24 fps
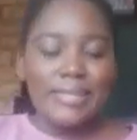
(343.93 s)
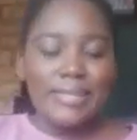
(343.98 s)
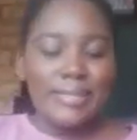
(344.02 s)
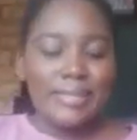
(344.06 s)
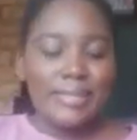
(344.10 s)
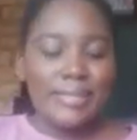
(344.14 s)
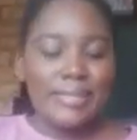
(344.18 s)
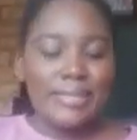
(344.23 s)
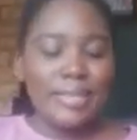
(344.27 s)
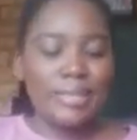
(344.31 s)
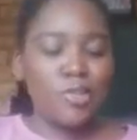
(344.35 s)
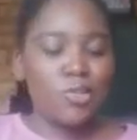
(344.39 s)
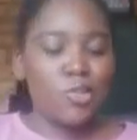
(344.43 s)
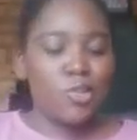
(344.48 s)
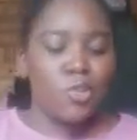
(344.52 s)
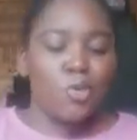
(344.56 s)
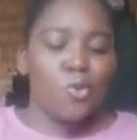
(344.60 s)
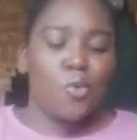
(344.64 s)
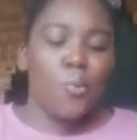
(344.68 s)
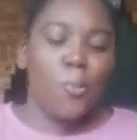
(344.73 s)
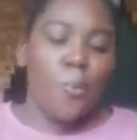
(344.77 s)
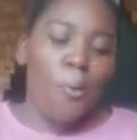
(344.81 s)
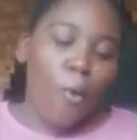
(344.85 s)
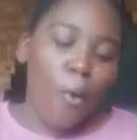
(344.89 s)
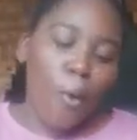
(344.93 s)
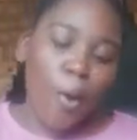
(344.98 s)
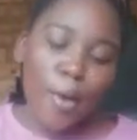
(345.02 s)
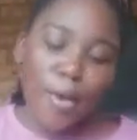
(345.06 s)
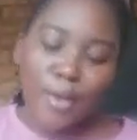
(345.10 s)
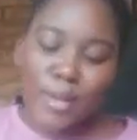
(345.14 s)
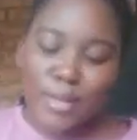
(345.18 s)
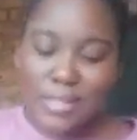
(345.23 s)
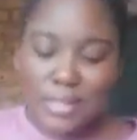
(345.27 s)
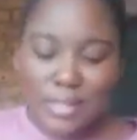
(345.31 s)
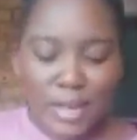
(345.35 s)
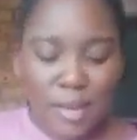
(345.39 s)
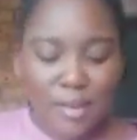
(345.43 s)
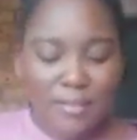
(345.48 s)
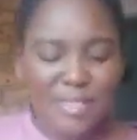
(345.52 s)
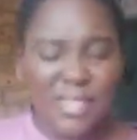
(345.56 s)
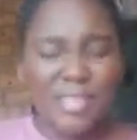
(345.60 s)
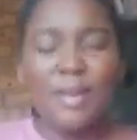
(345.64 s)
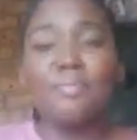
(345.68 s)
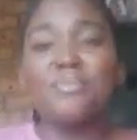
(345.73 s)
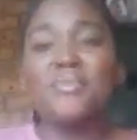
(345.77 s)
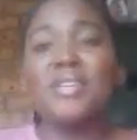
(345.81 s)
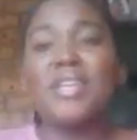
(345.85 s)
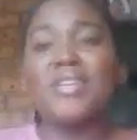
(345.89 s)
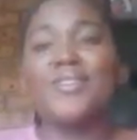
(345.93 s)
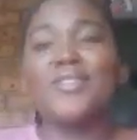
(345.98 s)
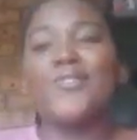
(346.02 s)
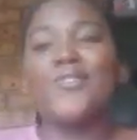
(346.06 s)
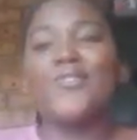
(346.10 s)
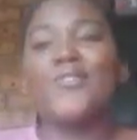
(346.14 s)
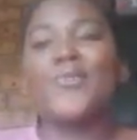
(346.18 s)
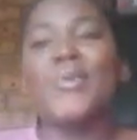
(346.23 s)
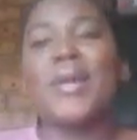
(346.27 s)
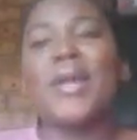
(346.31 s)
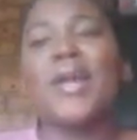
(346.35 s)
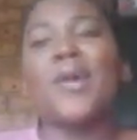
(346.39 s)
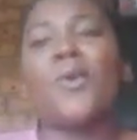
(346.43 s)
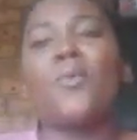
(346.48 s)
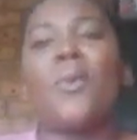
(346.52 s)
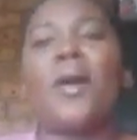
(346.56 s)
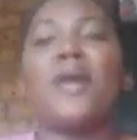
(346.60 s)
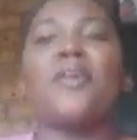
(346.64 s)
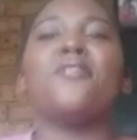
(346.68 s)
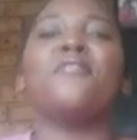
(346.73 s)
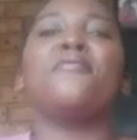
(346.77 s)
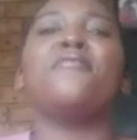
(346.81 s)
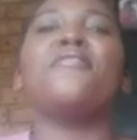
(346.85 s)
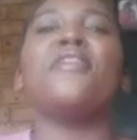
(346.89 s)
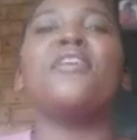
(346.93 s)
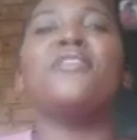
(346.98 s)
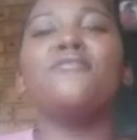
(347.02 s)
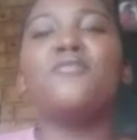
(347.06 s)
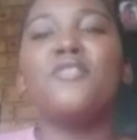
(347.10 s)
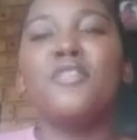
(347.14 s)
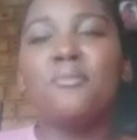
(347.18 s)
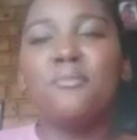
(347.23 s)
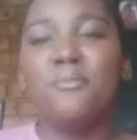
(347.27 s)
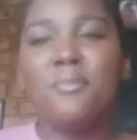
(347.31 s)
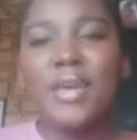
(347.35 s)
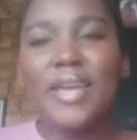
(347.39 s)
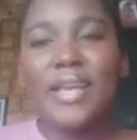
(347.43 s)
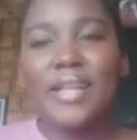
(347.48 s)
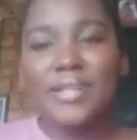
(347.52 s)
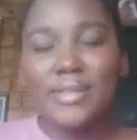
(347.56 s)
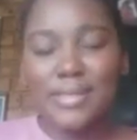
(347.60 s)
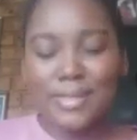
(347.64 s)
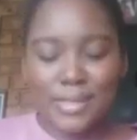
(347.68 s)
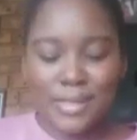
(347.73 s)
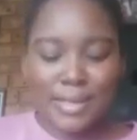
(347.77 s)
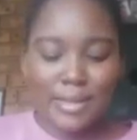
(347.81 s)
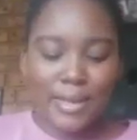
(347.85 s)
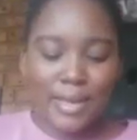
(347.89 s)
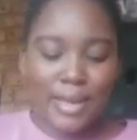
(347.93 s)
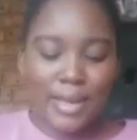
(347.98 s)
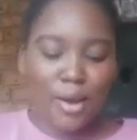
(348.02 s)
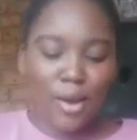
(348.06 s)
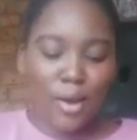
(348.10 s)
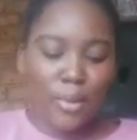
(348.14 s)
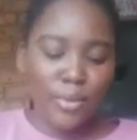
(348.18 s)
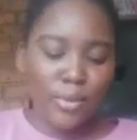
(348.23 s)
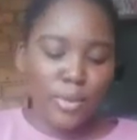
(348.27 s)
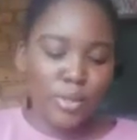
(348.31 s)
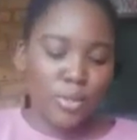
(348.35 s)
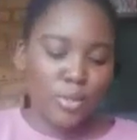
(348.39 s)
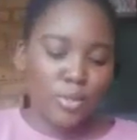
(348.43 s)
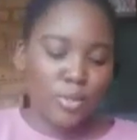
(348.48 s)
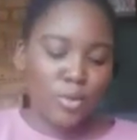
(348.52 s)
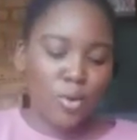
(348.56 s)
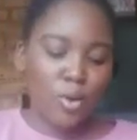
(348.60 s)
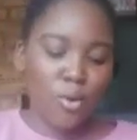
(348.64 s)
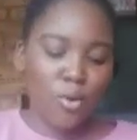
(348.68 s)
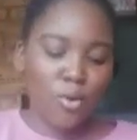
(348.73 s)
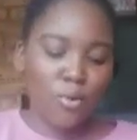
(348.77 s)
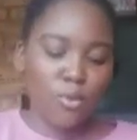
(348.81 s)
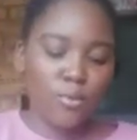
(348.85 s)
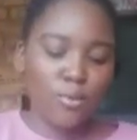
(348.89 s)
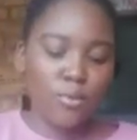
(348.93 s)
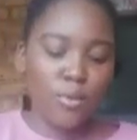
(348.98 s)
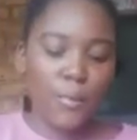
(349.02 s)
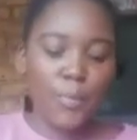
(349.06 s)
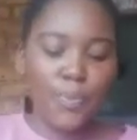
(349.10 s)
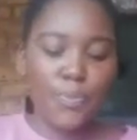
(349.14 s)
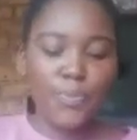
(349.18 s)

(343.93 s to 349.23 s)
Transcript: Did you pour yourself something to drink while your favorite meal is cooking on the stove,